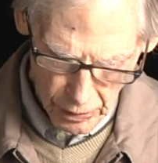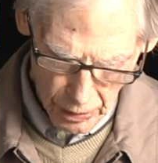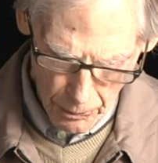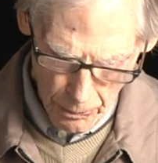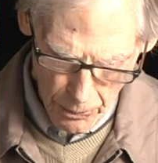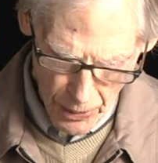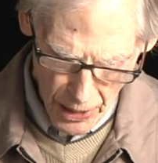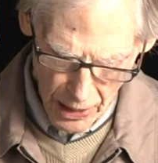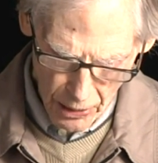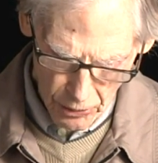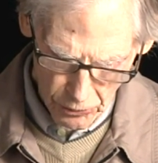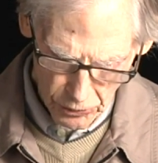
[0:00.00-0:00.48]

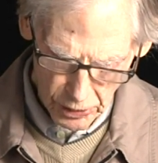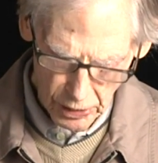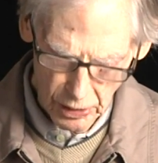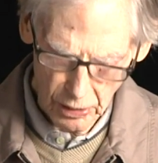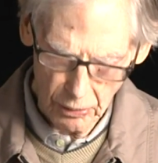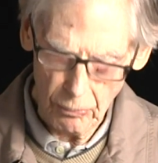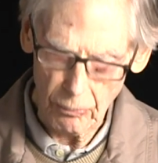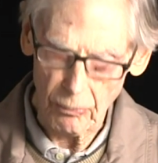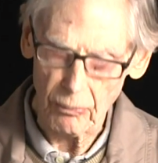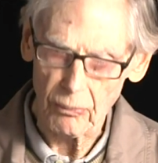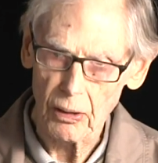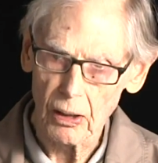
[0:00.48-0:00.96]
about
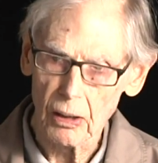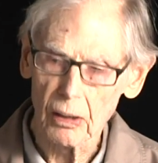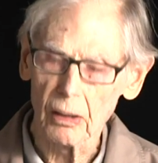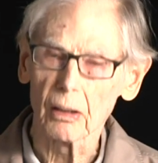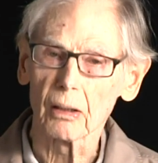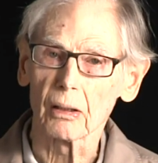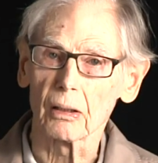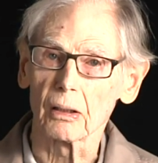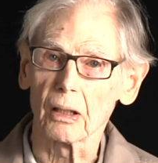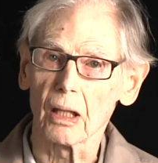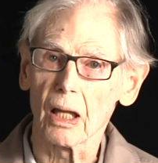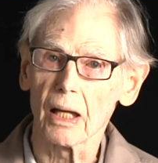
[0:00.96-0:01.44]
him
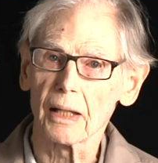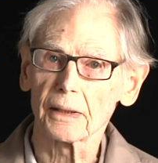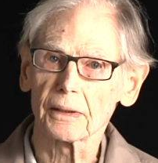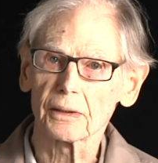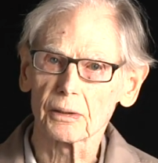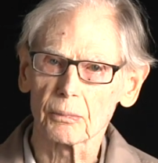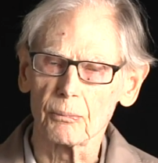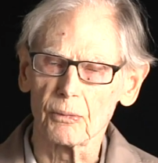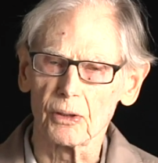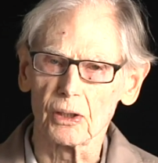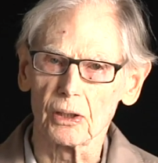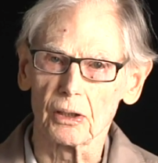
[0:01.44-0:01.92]

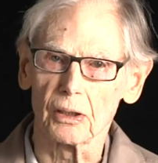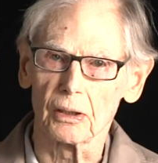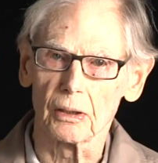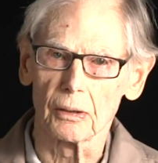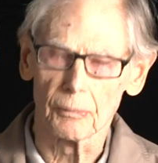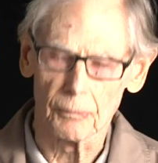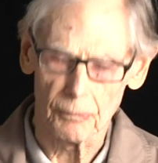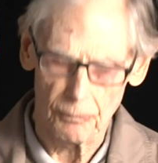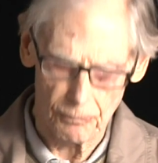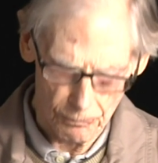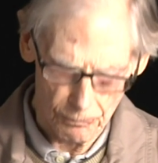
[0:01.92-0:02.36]
like me.